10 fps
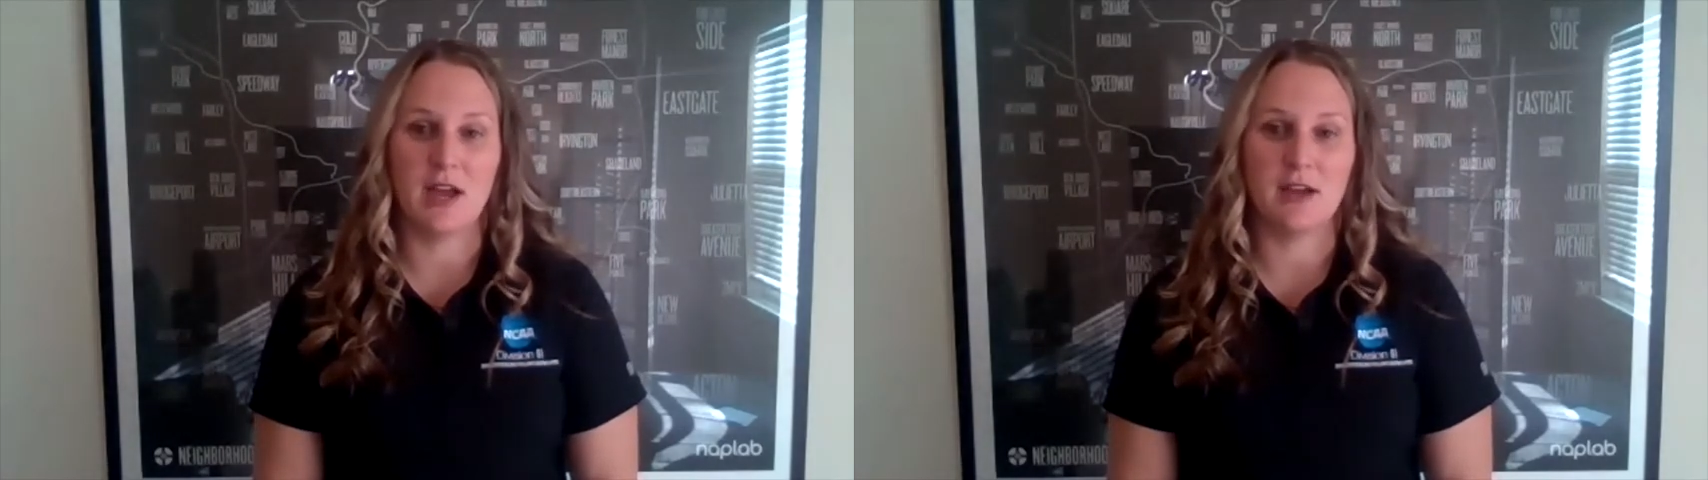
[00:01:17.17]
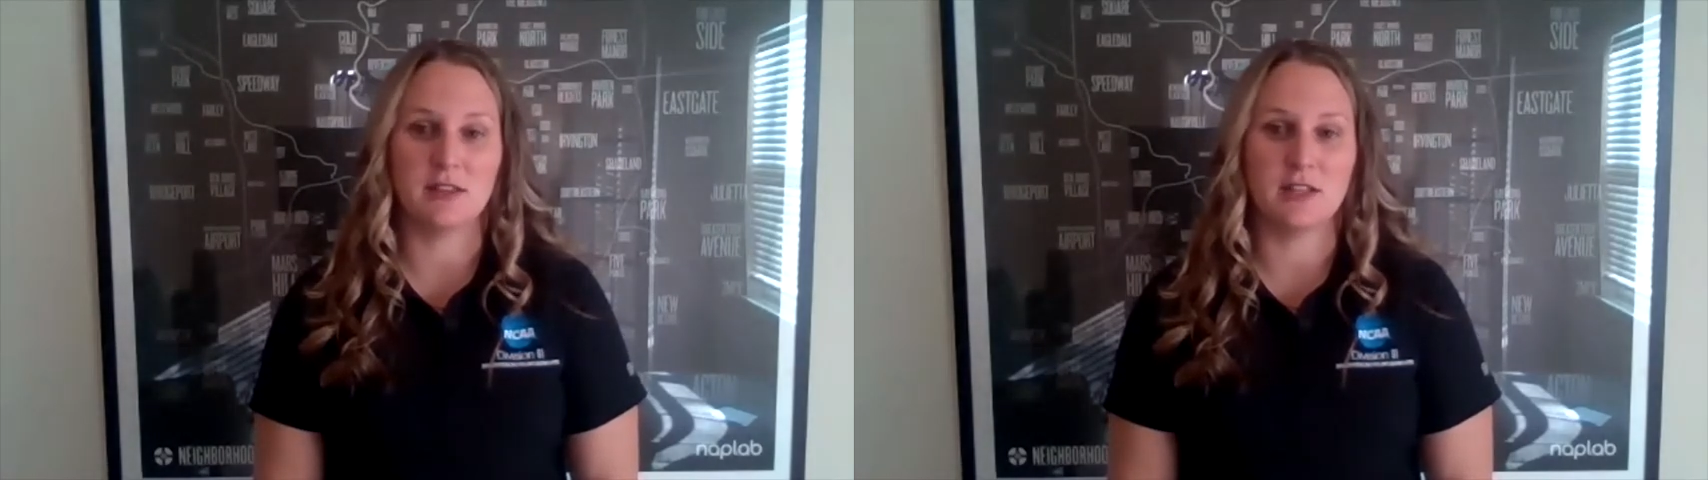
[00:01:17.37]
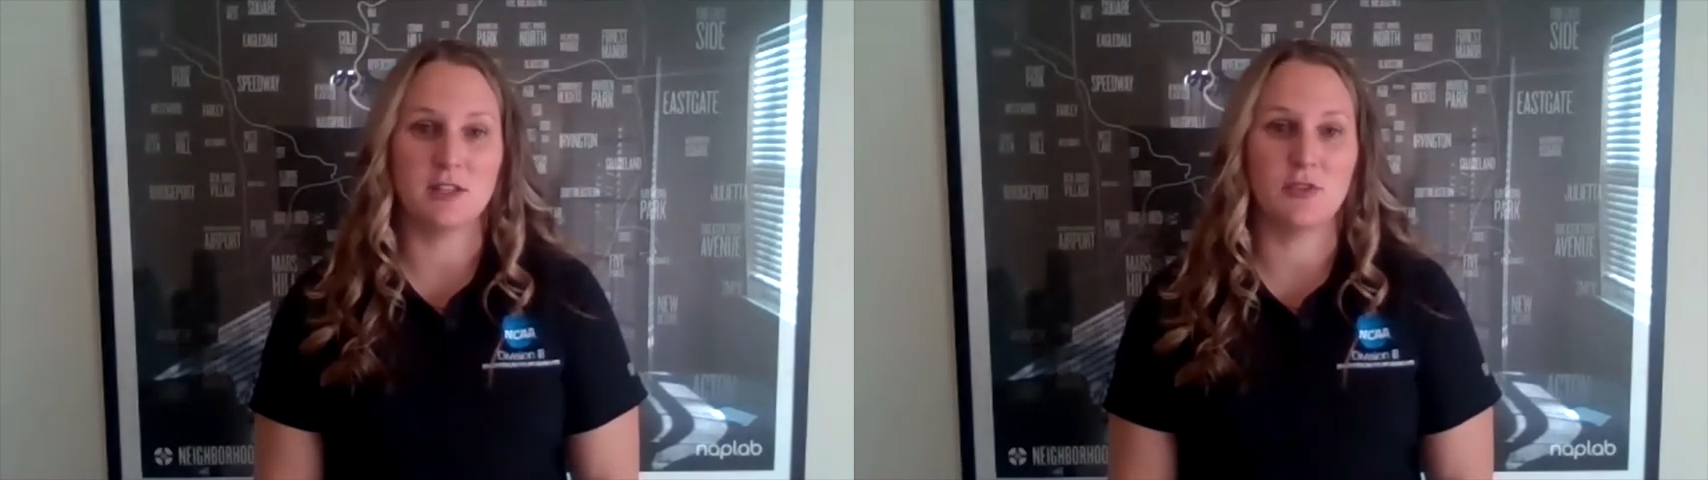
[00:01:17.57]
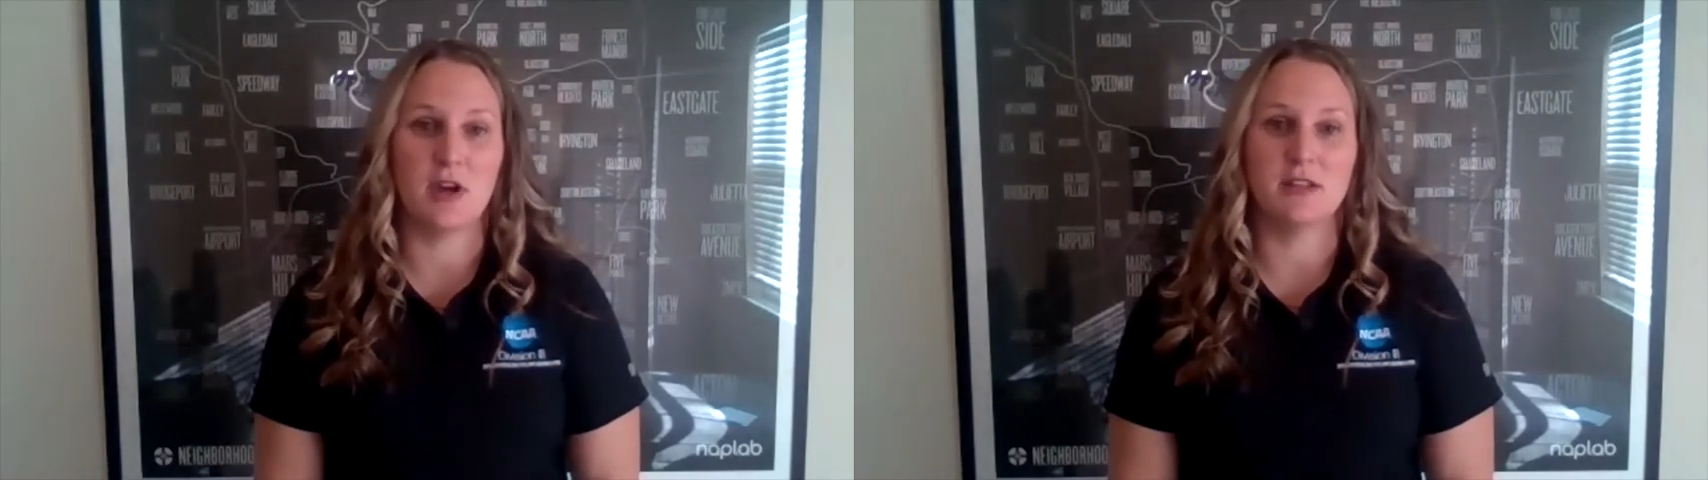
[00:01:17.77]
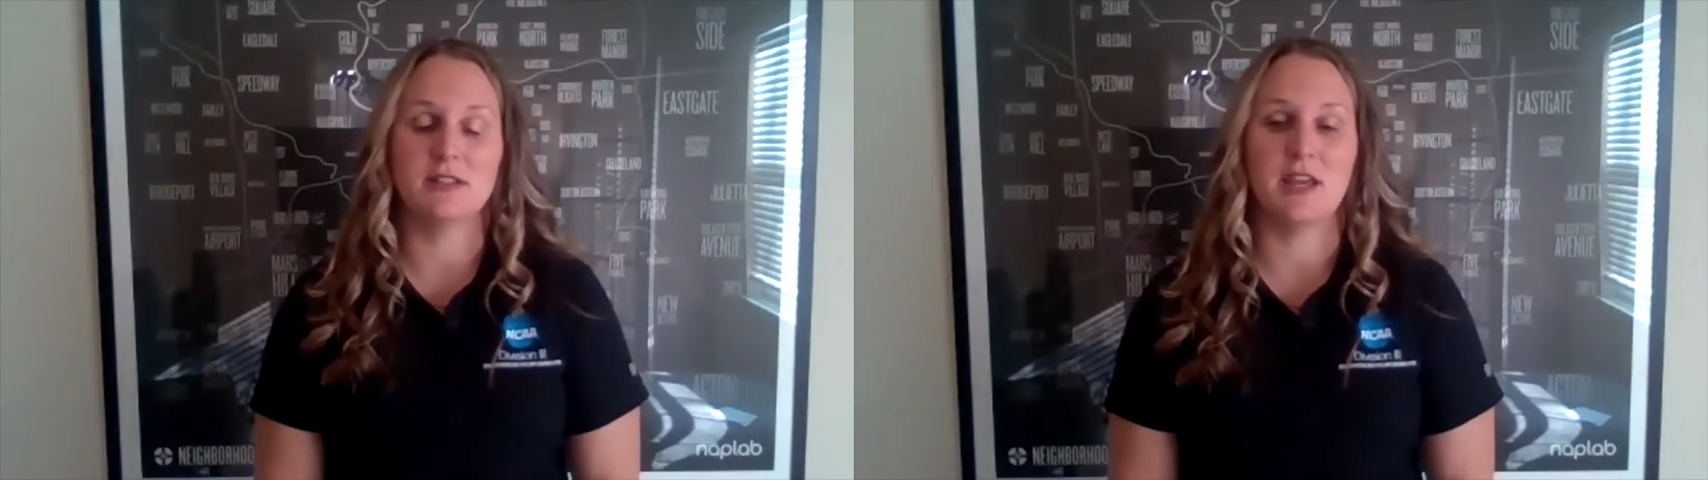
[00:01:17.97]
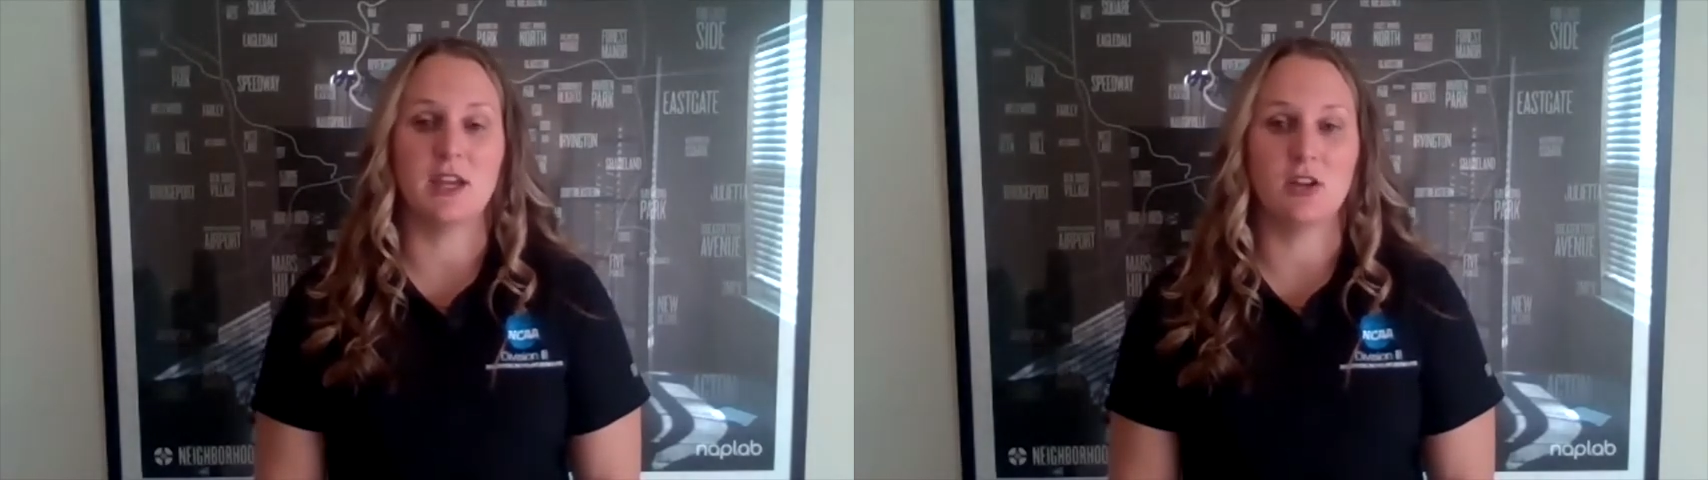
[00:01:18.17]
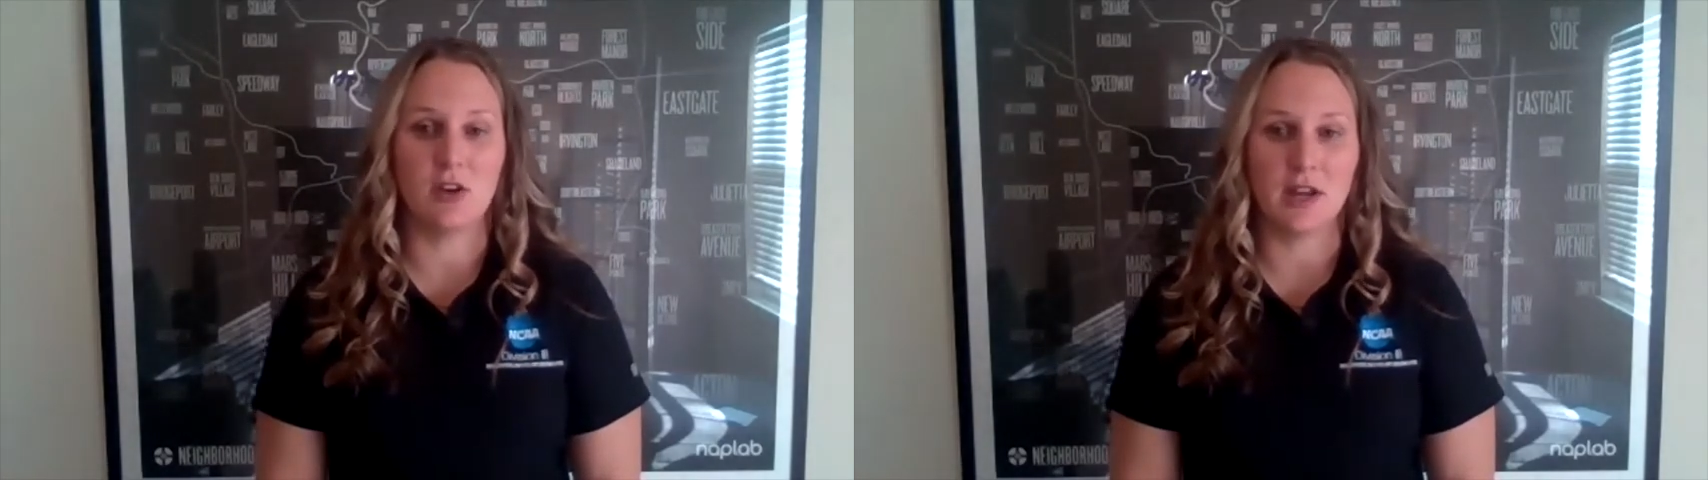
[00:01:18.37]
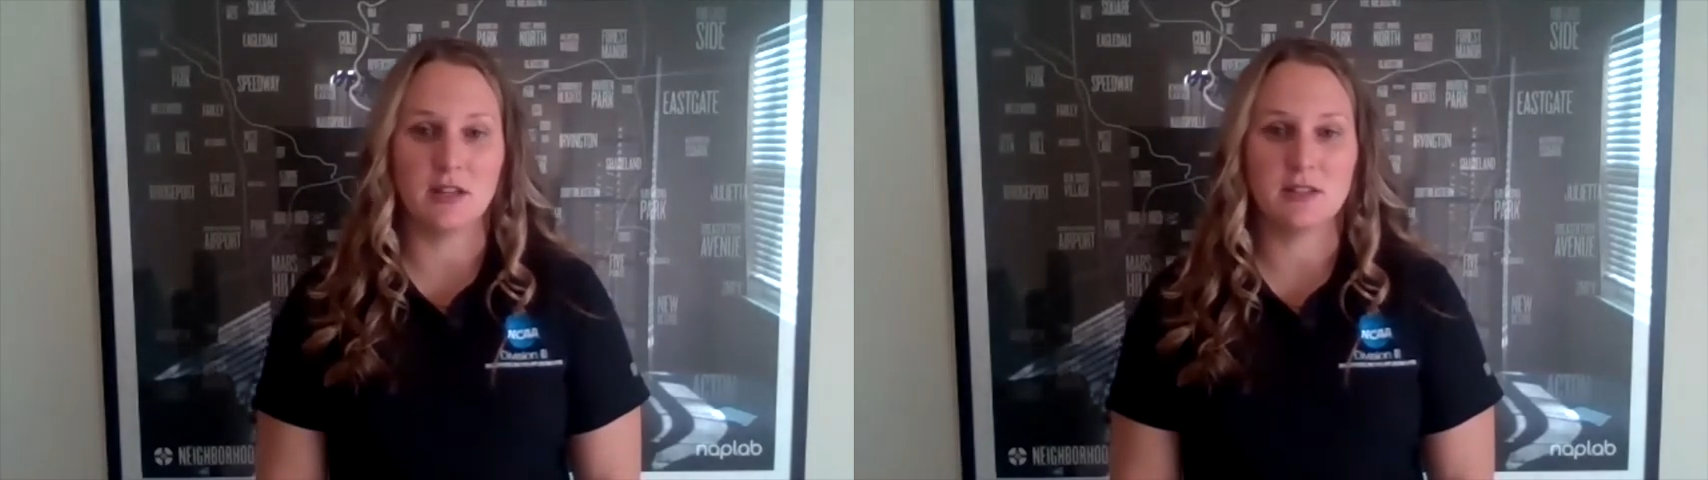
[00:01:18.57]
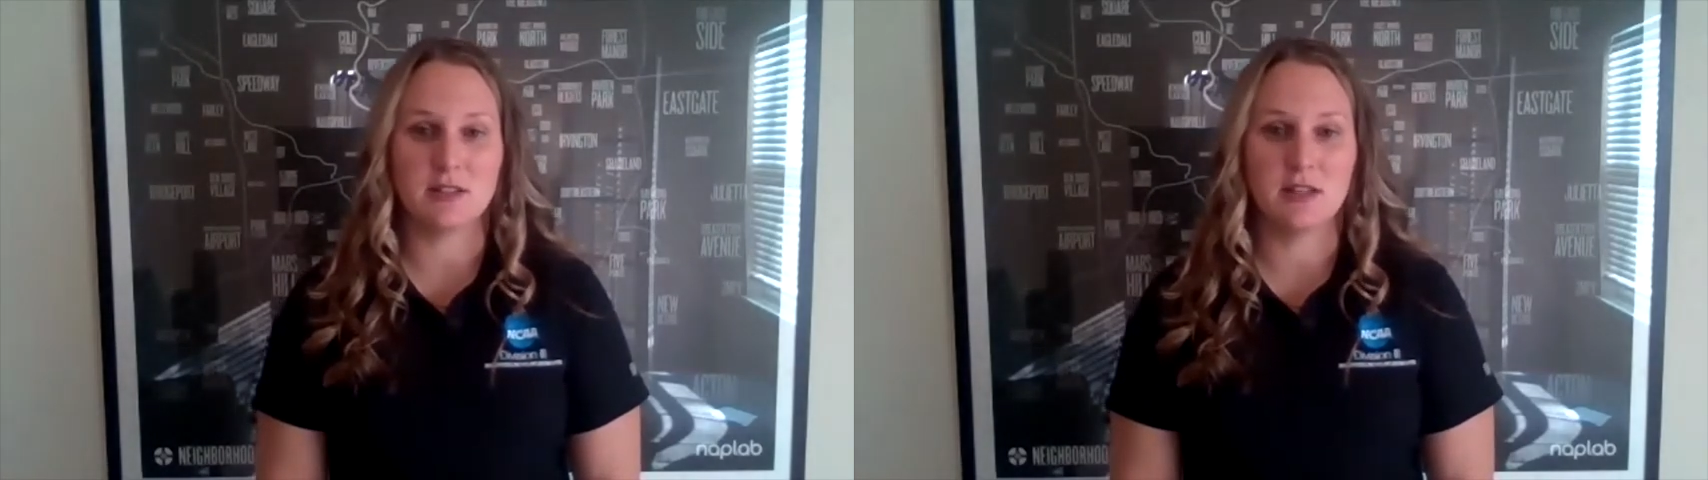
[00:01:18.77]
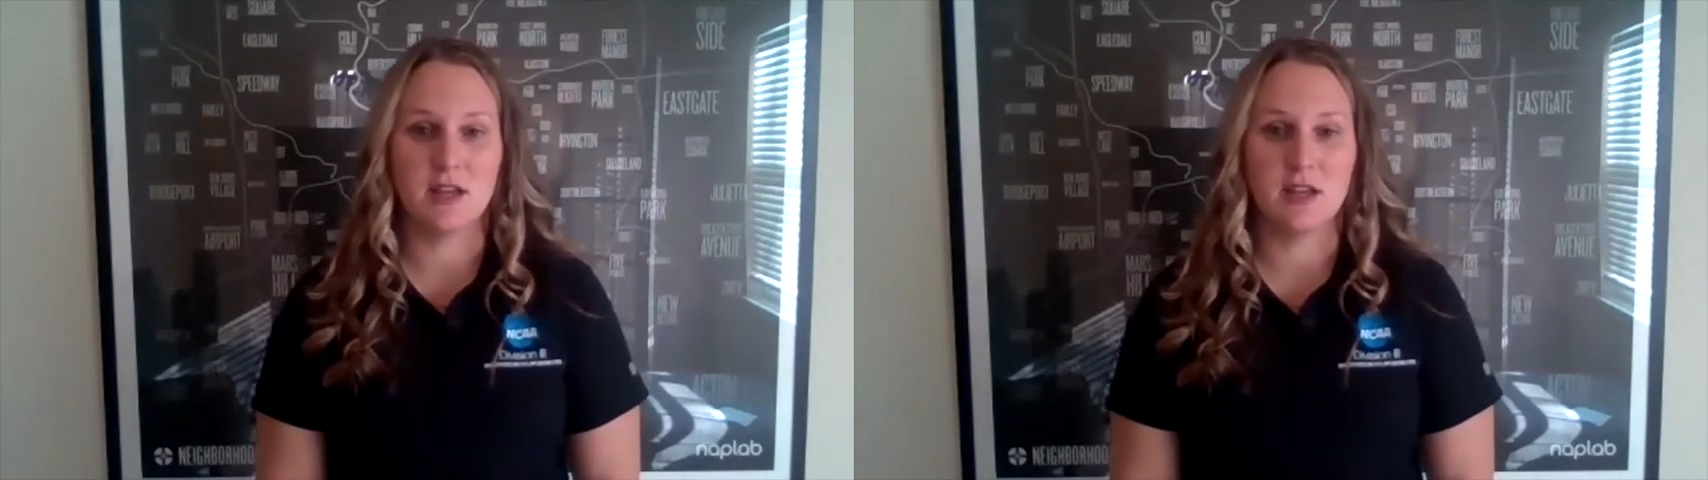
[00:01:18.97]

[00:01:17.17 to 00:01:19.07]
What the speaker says: athletes for NCAA grants,